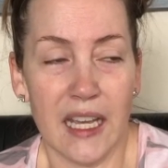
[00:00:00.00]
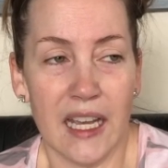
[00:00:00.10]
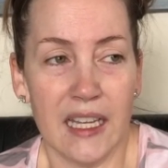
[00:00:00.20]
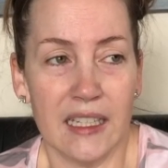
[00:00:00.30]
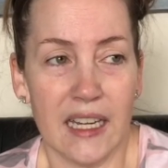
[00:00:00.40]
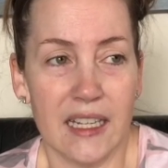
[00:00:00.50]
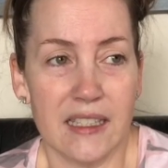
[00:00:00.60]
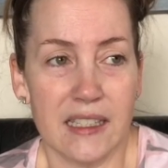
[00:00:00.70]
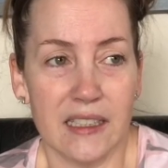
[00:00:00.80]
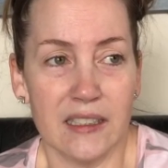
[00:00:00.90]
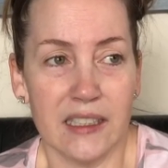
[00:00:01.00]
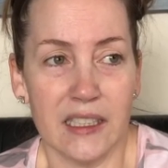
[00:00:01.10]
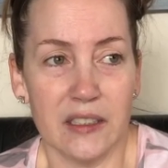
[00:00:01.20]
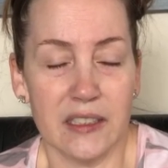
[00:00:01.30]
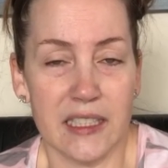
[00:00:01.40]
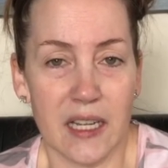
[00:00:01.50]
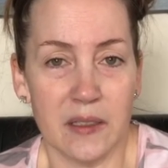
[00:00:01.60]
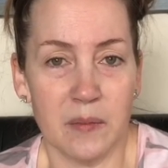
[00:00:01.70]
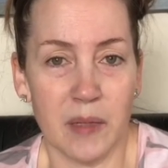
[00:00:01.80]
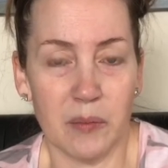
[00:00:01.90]
and I suddenly look down
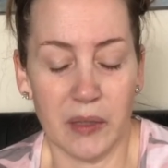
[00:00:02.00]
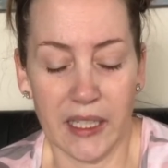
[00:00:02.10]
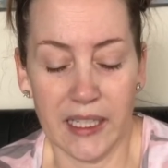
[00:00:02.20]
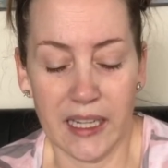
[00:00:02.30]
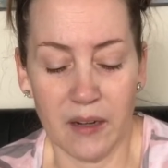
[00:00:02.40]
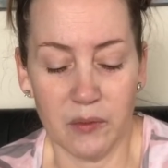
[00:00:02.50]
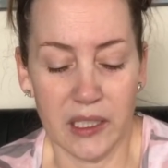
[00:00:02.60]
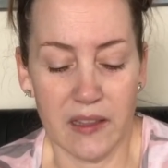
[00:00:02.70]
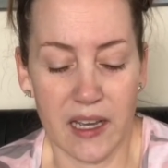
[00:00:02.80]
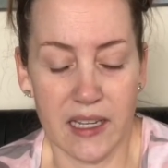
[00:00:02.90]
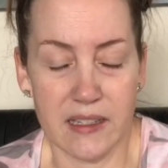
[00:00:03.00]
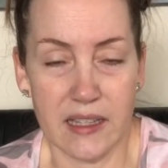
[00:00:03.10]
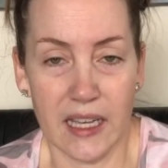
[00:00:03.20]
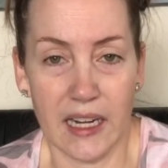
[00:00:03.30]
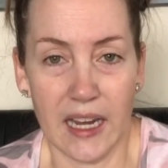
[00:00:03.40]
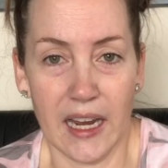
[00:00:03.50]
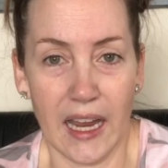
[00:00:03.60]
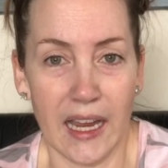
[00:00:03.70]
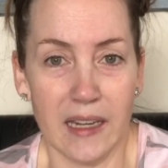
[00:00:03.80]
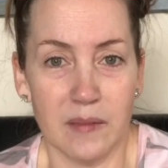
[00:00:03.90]
at my plate and realize that I
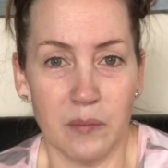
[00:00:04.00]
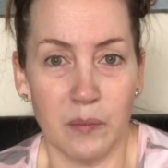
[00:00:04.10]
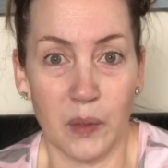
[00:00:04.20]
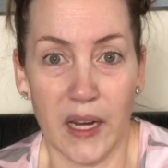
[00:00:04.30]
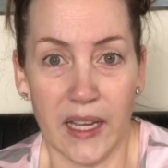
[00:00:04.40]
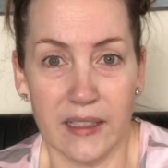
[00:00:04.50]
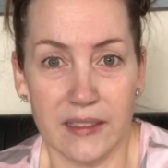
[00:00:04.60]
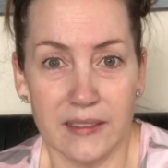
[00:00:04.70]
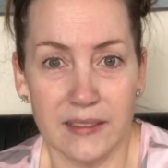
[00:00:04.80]
ate bread,